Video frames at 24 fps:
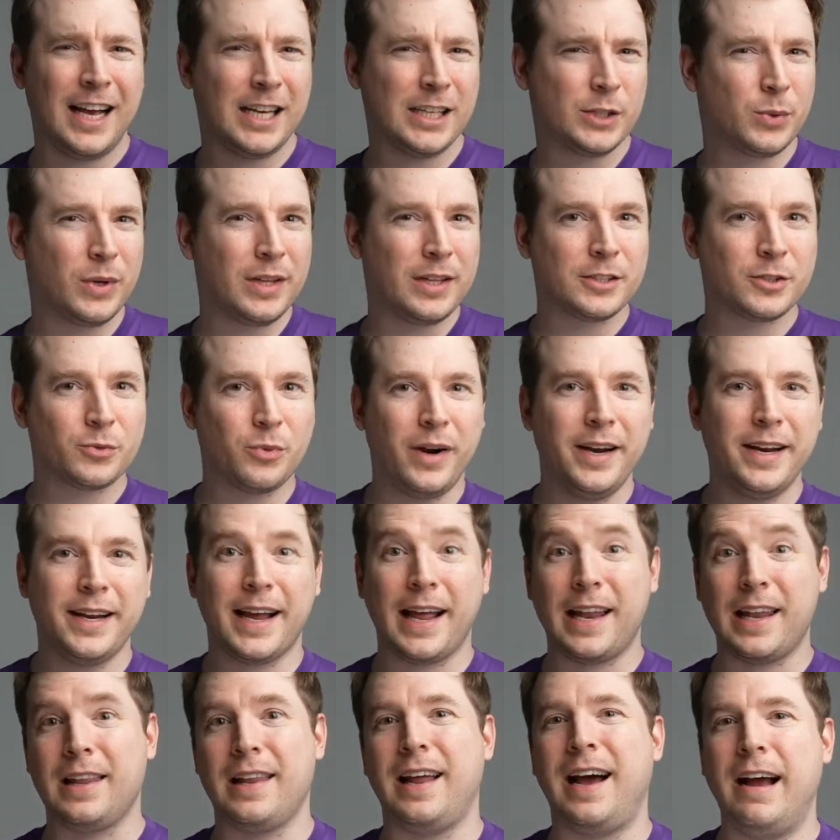as well as running
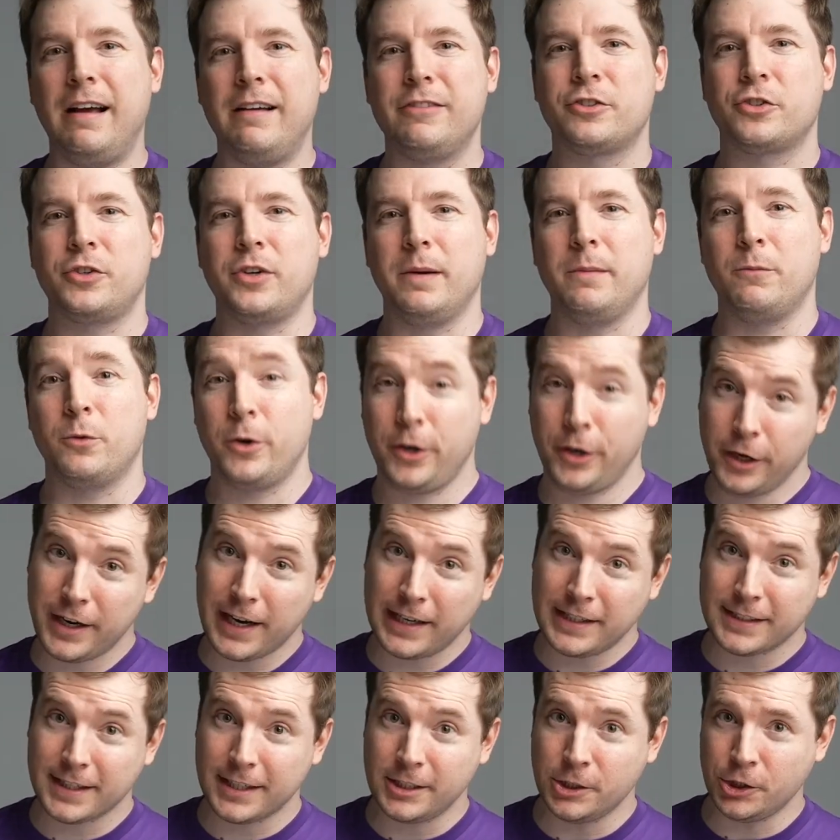a live stream where you
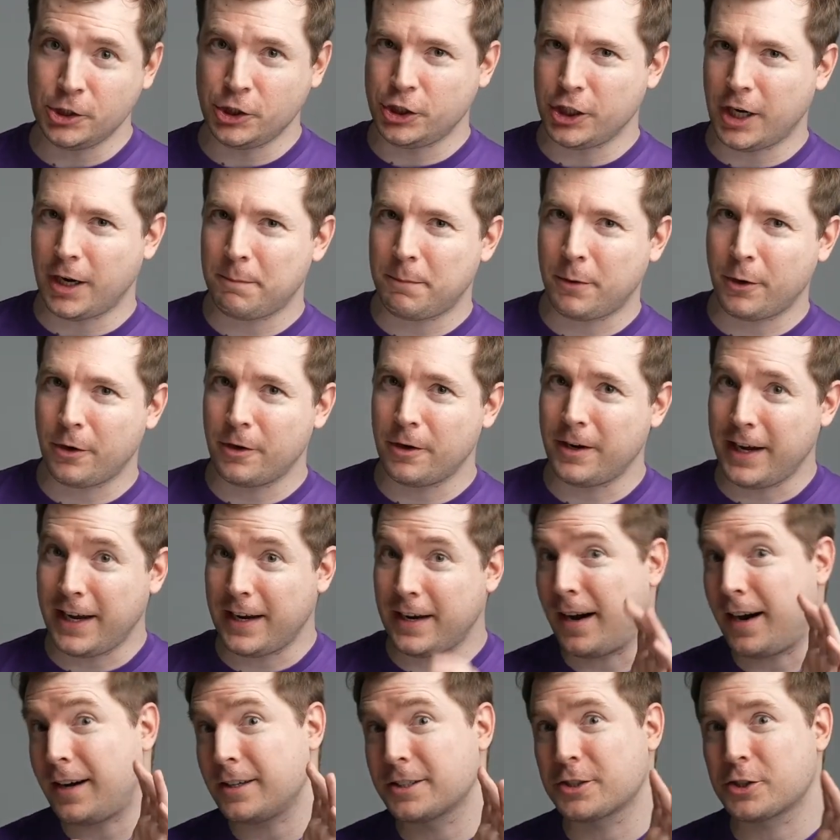guys can jump on and
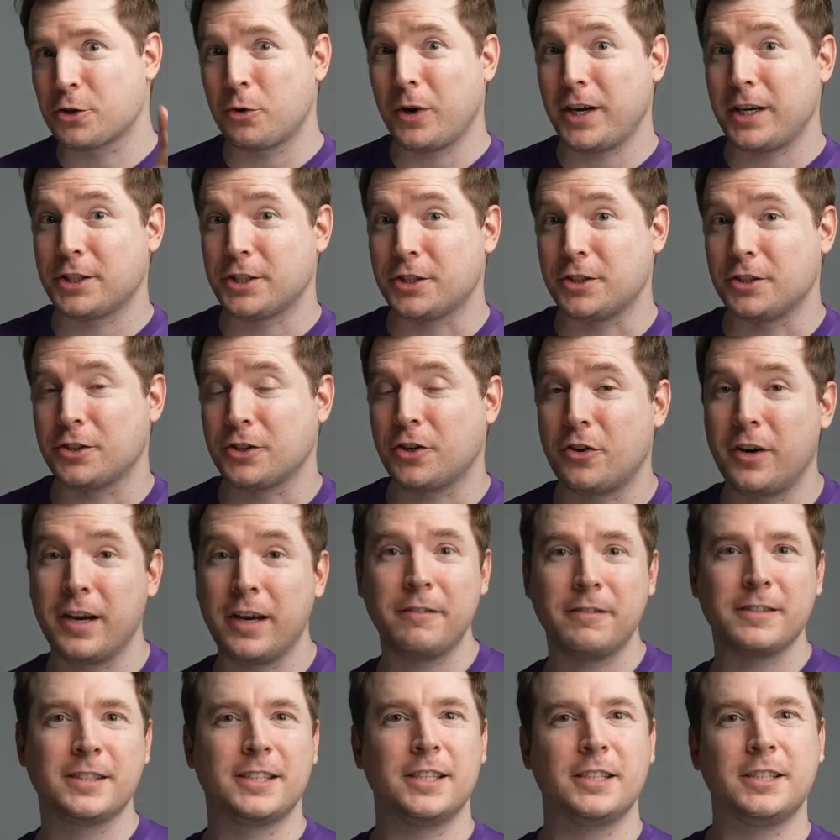ask questions or
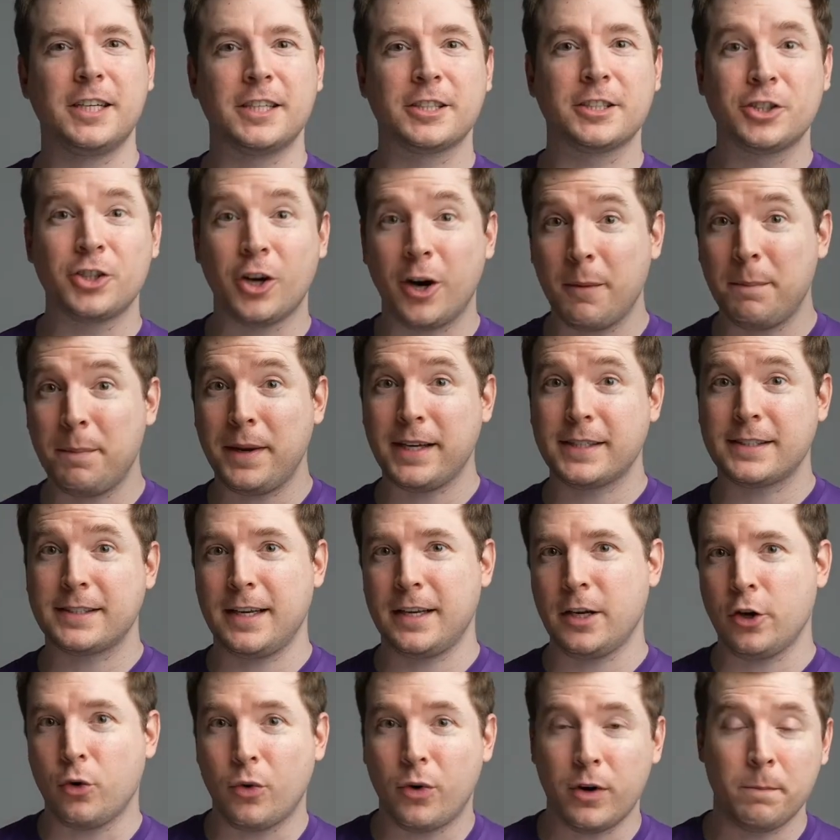even suggest topics
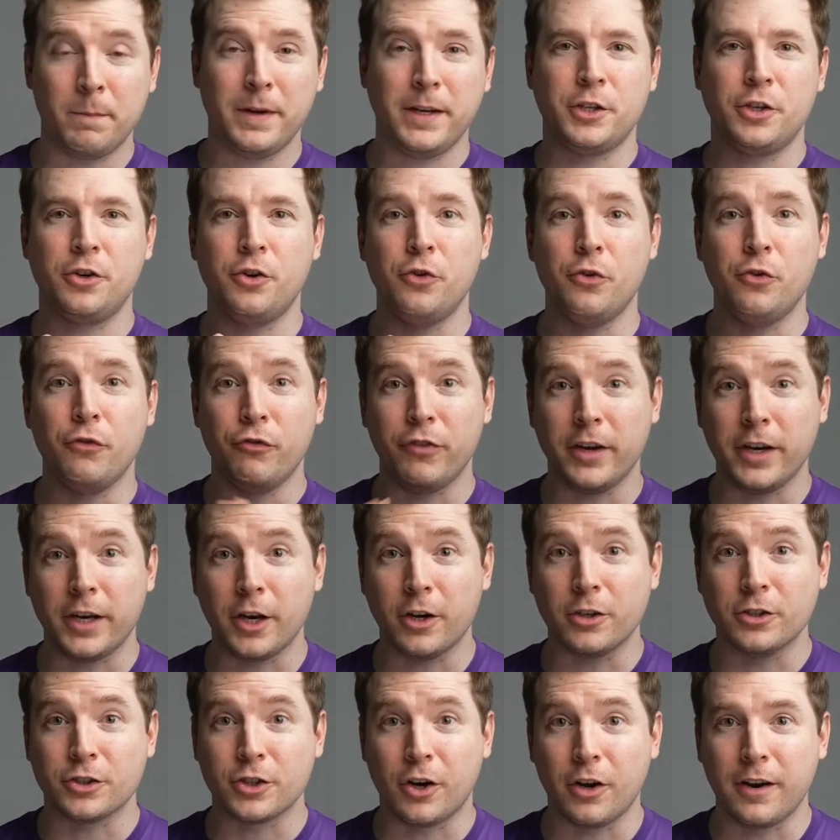that you want me to do
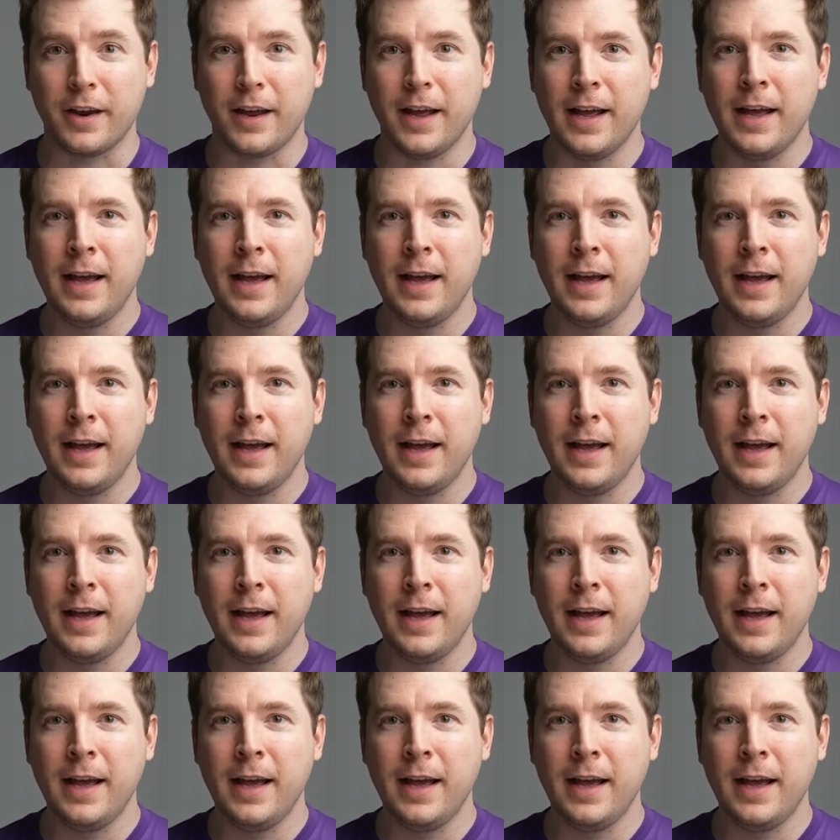videos on.